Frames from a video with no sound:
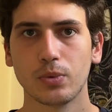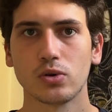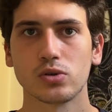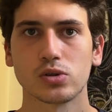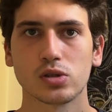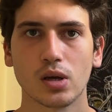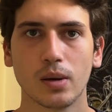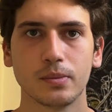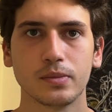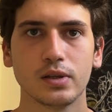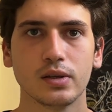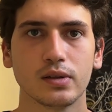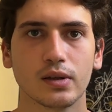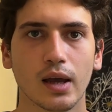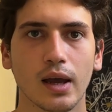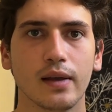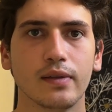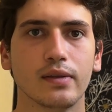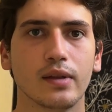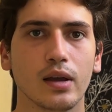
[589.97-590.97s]
on something
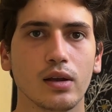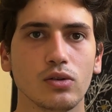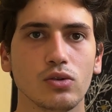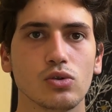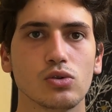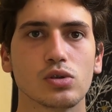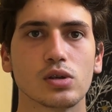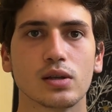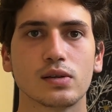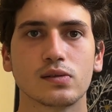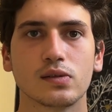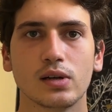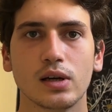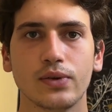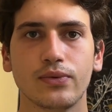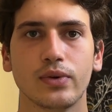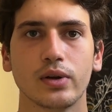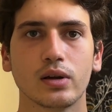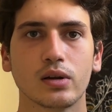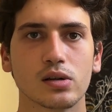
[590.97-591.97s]
and then use a
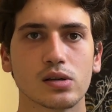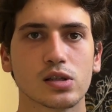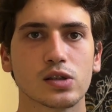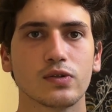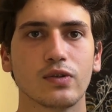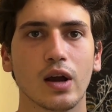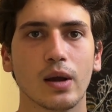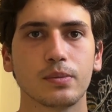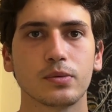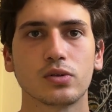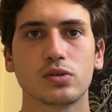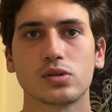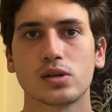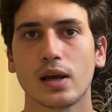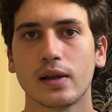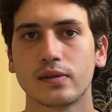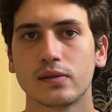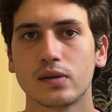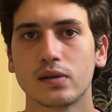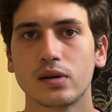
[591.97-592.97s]
3-finger swipe to
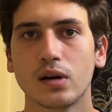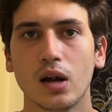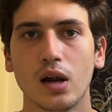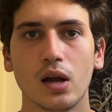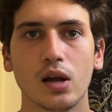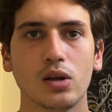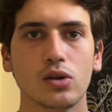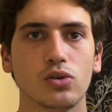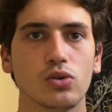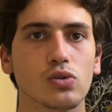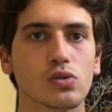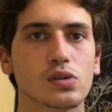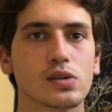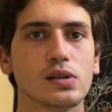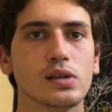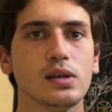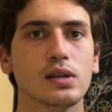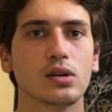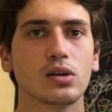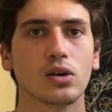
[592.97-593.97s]
center, you'll
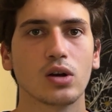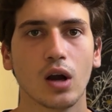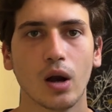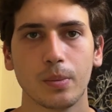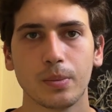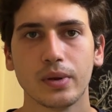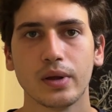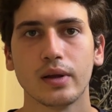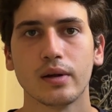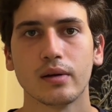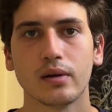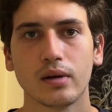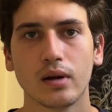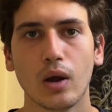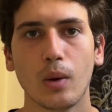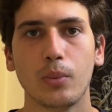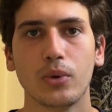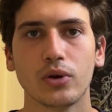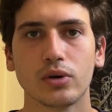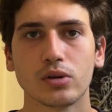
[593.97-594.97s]
see copy
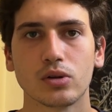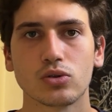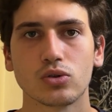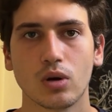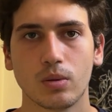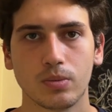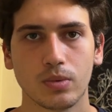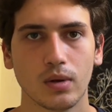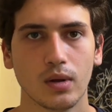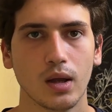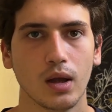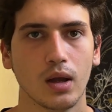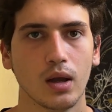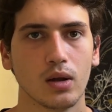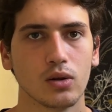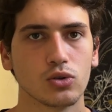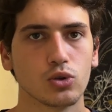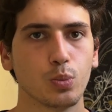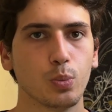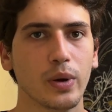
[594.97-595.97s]
appear at the top.
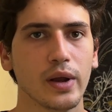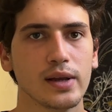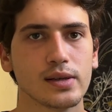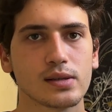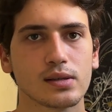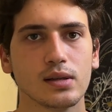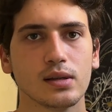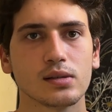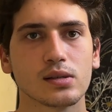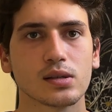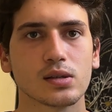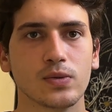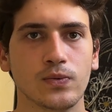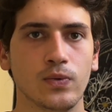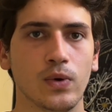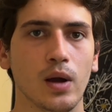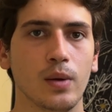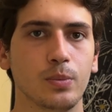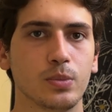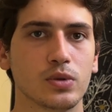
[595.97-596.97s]
paste it,
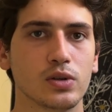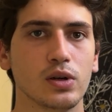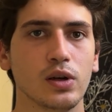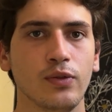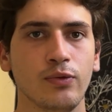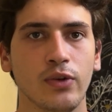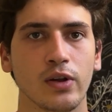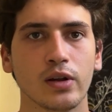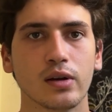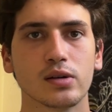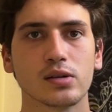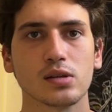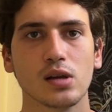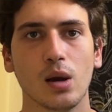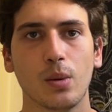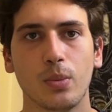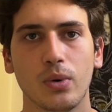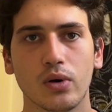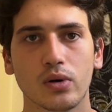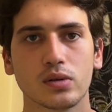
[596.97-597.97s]
swipe 3 fingers
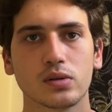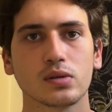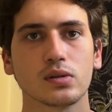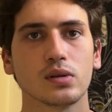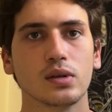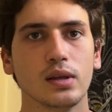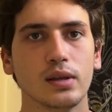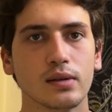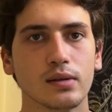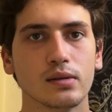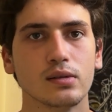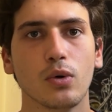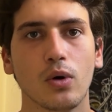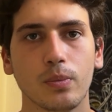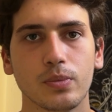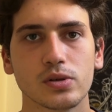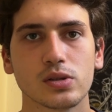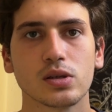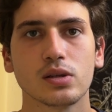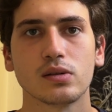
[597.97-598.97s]
apart in the
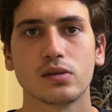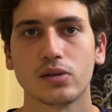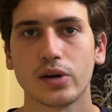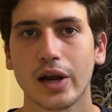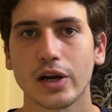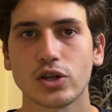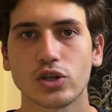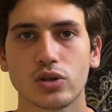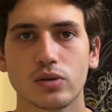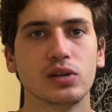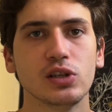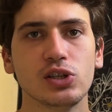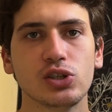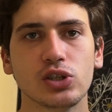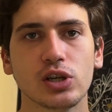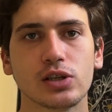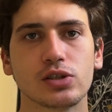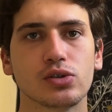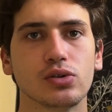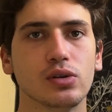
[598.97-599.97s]
opposite direction. This
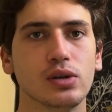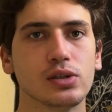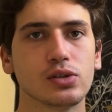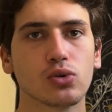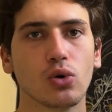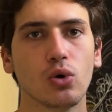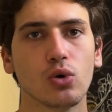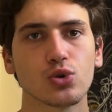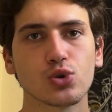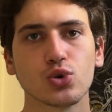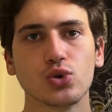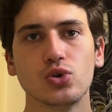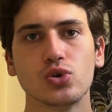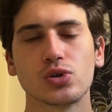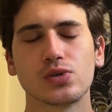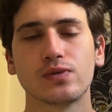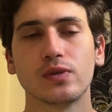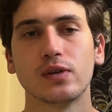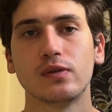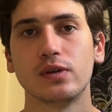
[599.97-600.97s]
gesture is also
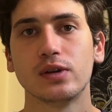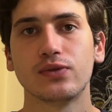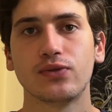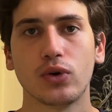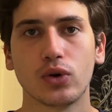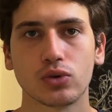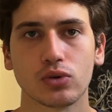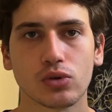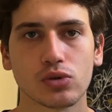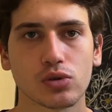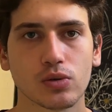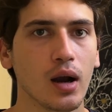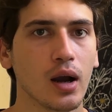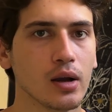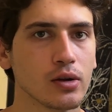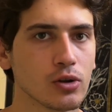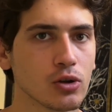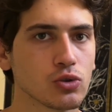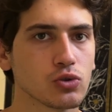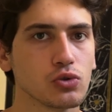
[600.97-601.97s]
useful with photos. I
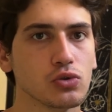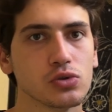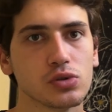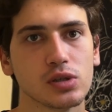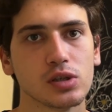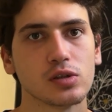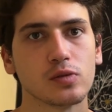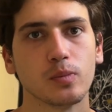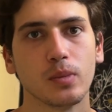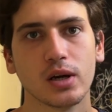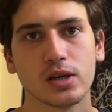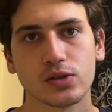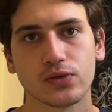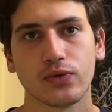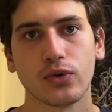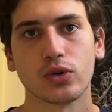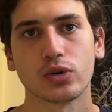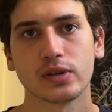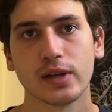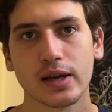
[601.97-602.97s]
don't use it much
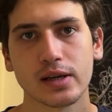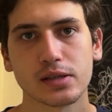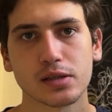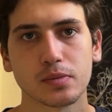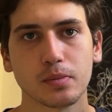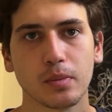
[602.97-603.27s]
for text,